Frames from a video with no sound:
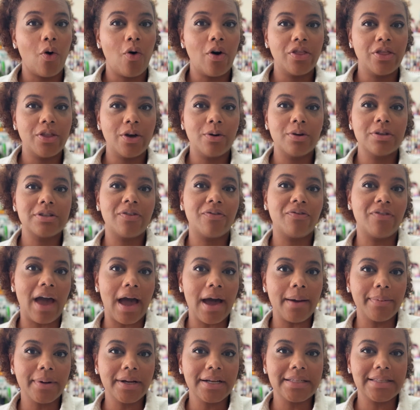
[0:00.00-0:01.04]
on those
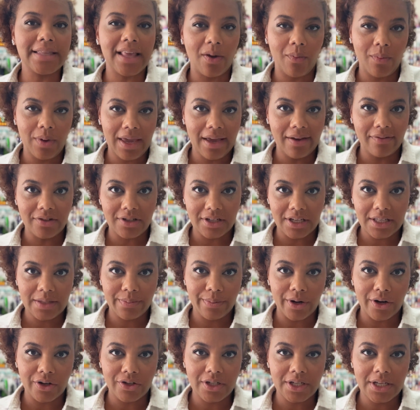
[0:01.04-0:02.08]
fabrics that we have just
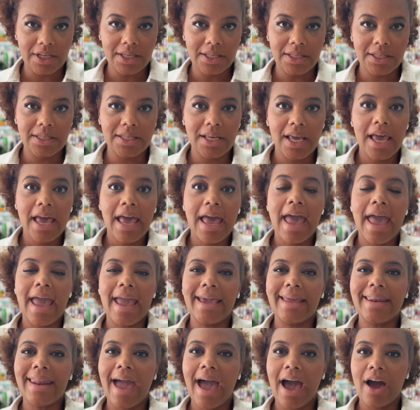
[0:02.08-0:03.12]
purchased
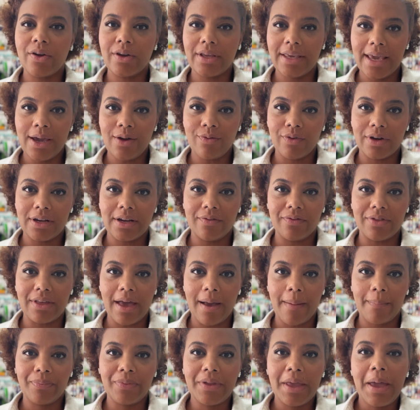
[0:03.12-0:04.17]
and how to get rid of
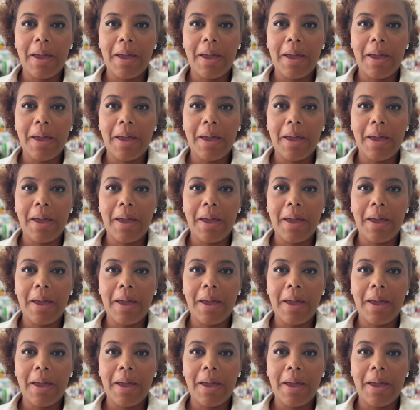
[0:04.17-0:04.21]
them.